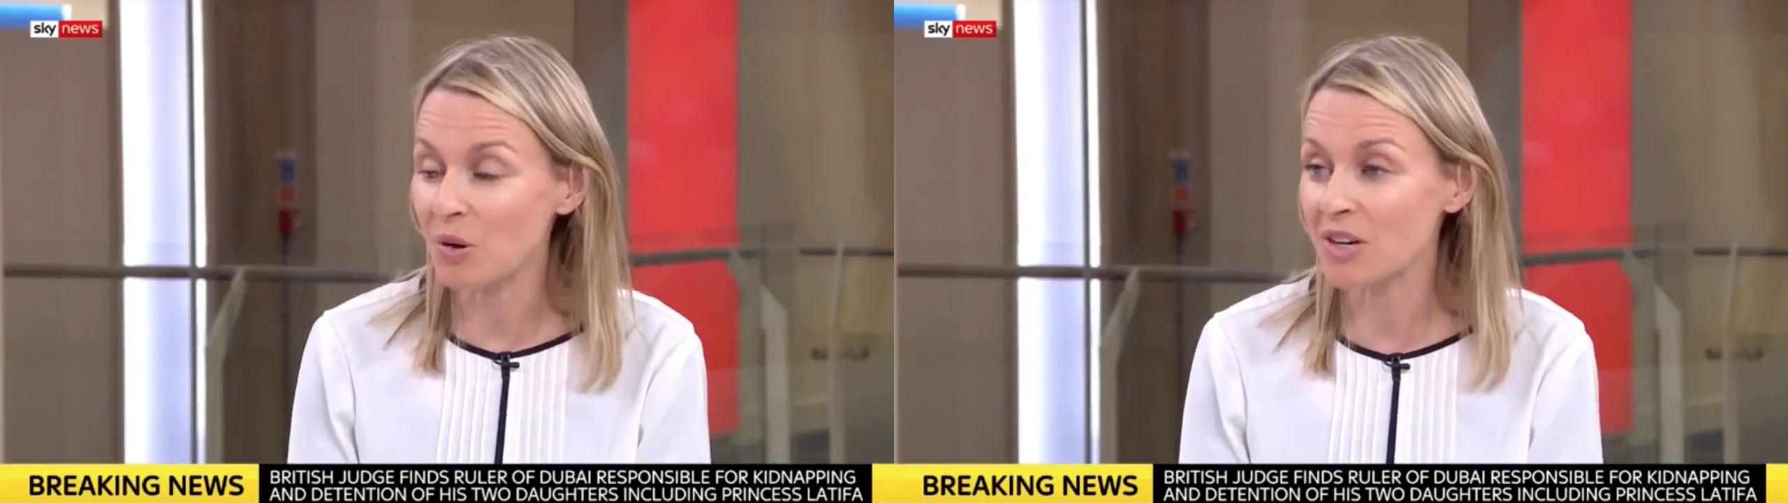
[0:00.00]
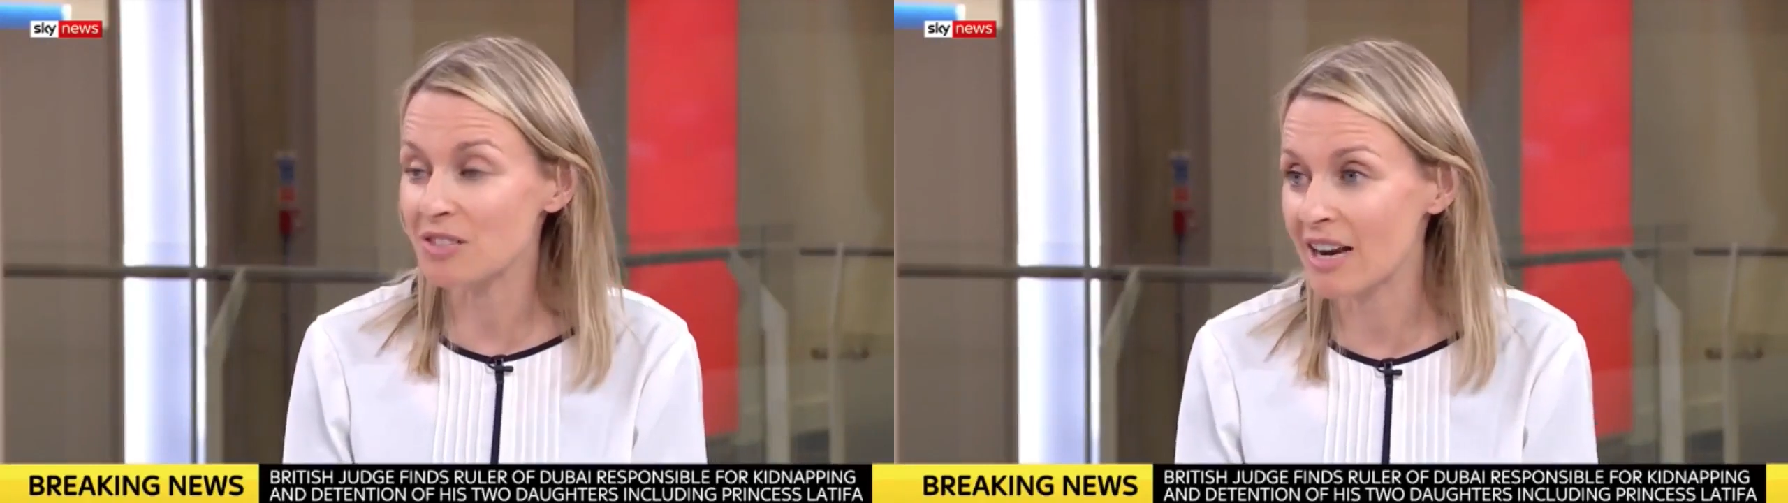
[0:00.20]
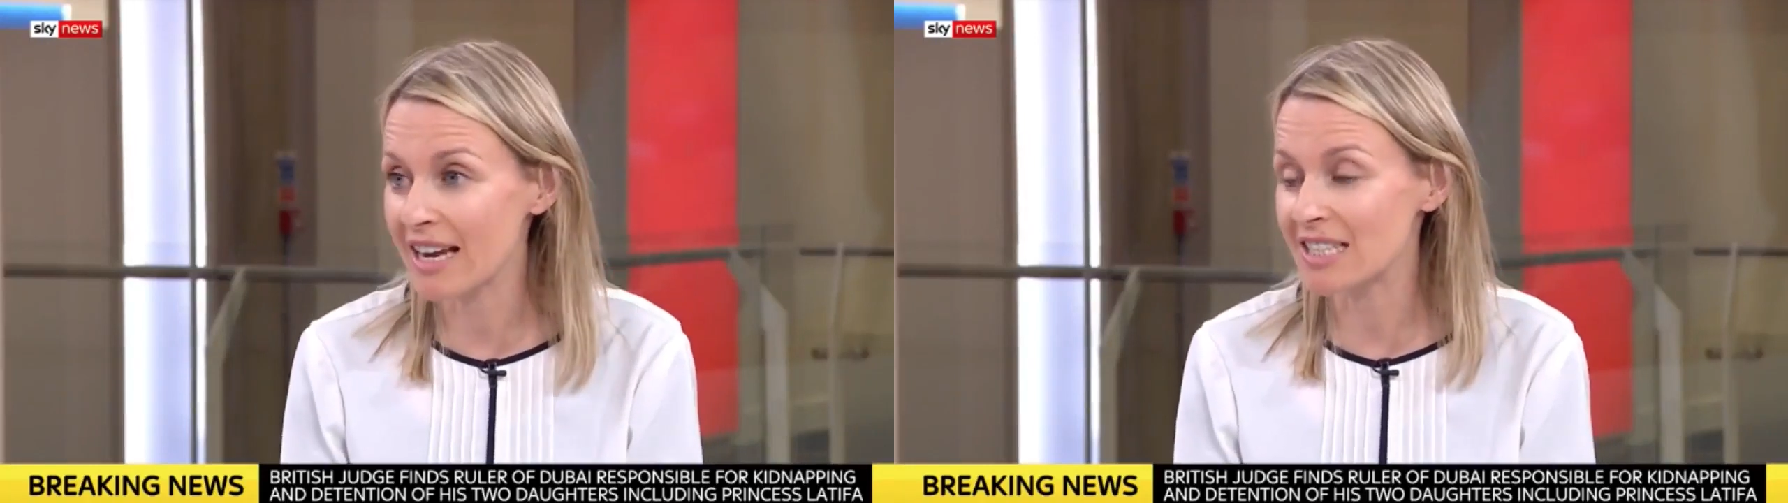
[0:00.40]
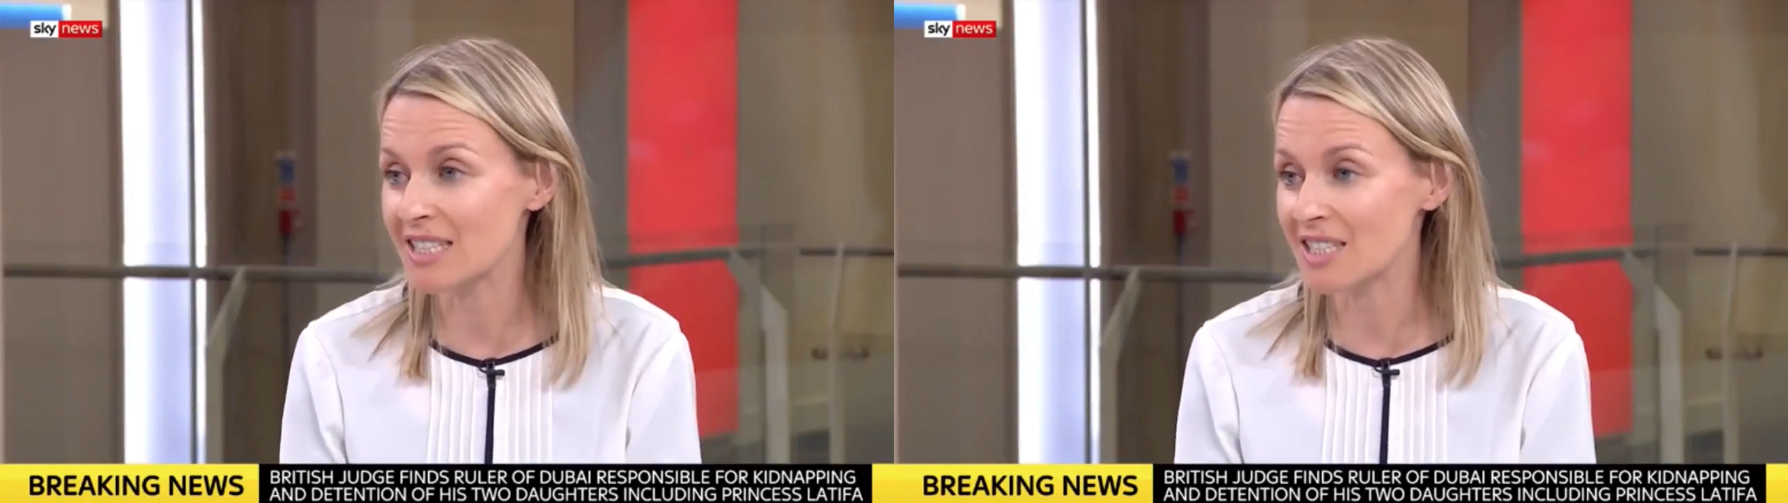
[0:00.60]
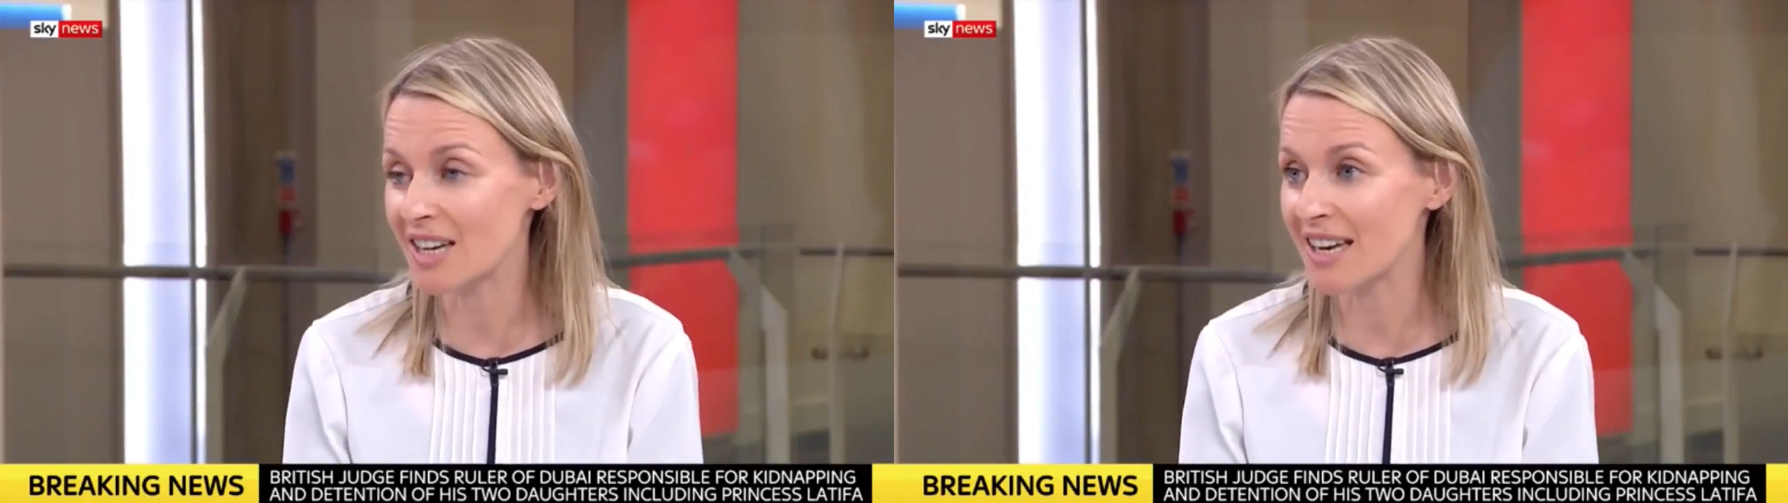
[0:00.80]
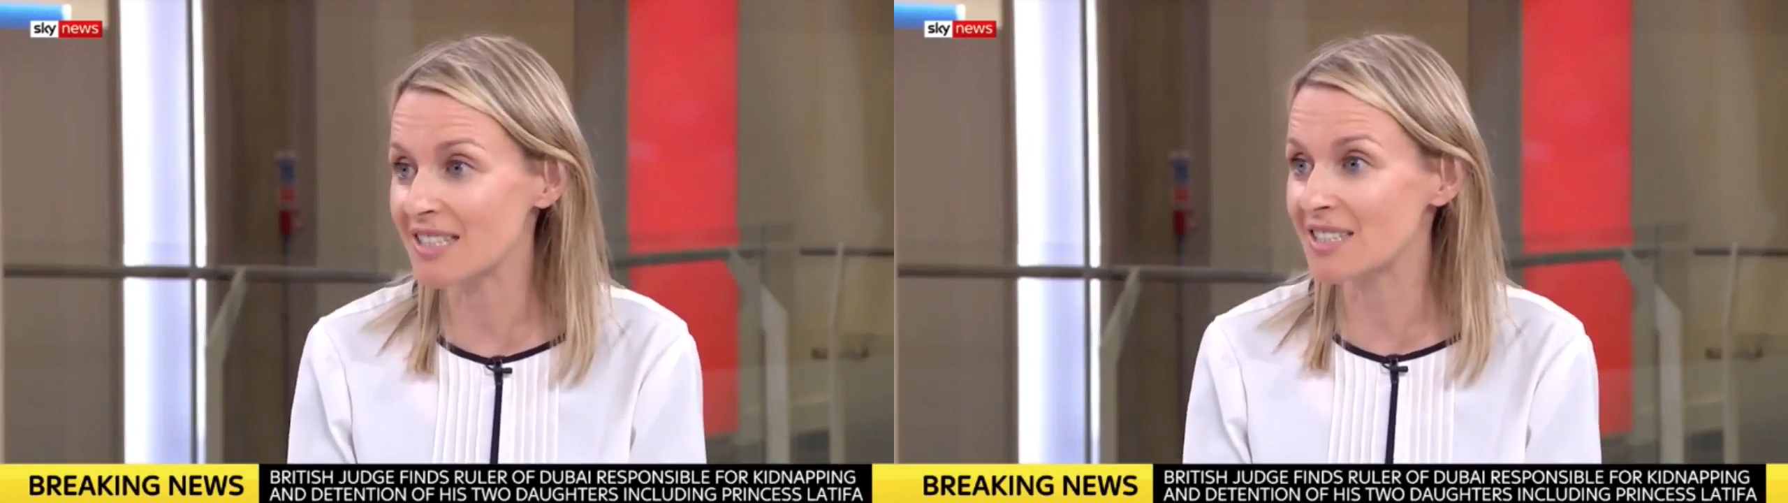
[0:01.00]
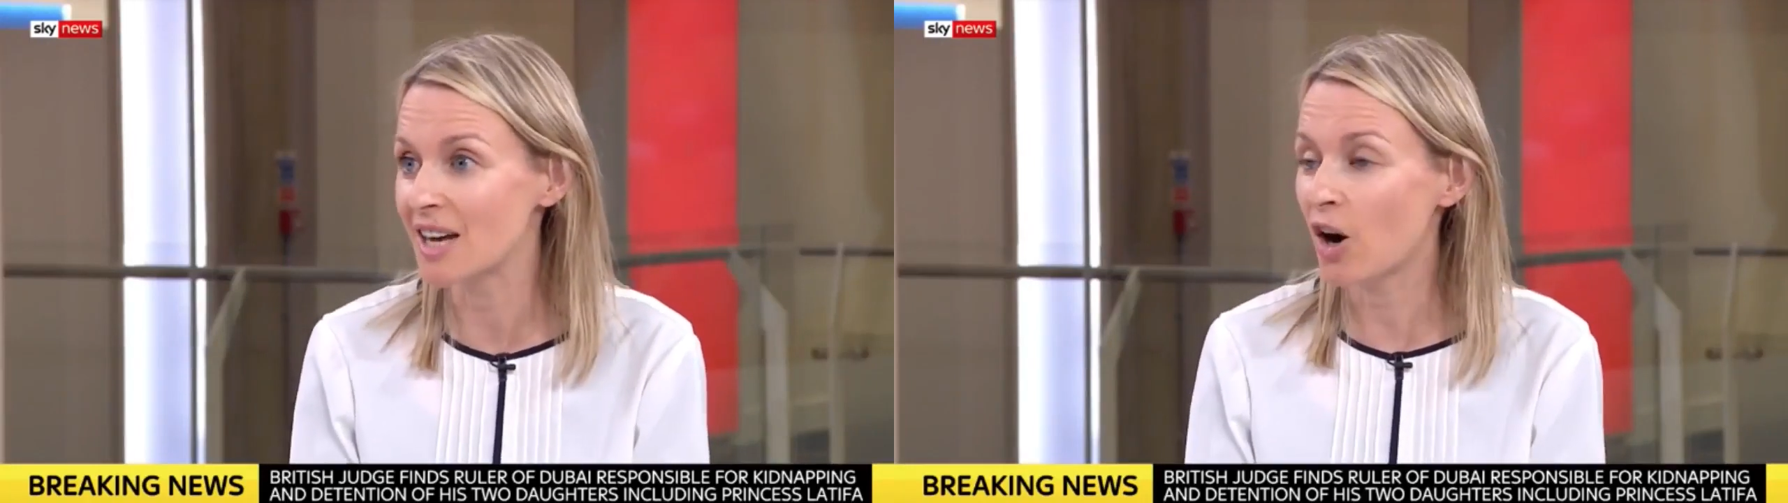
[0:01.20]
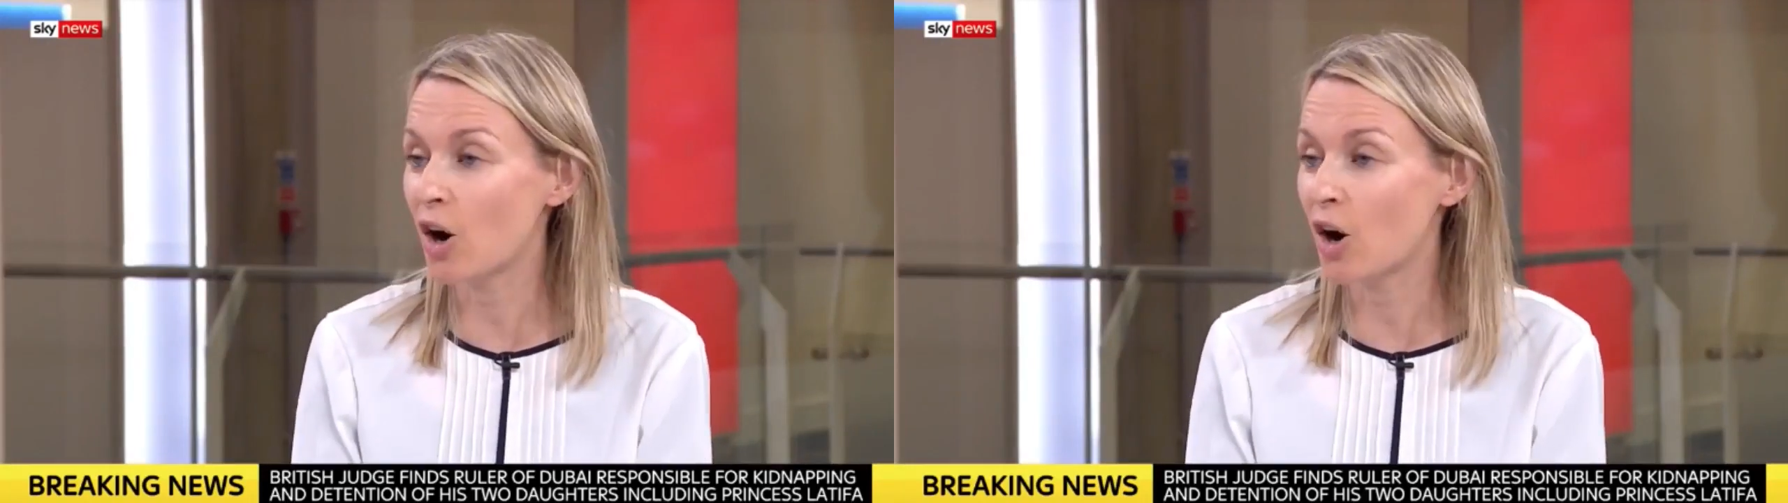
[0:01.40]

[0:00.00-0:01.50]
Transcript: one is related to his